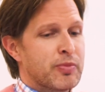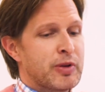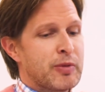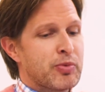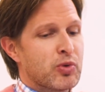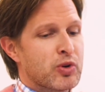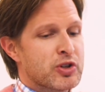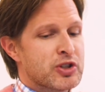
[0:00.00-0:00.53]

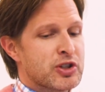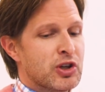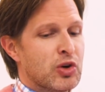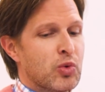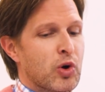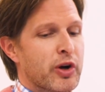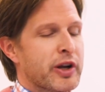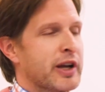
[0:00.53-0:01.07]
people who are still
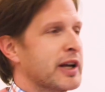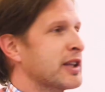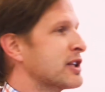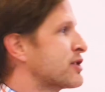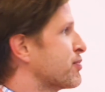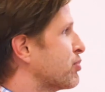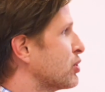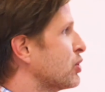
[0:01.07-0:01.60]
working in
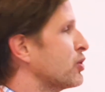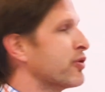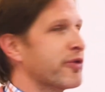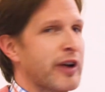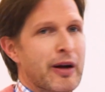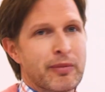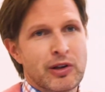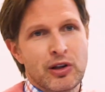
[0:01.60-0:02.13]
this blue family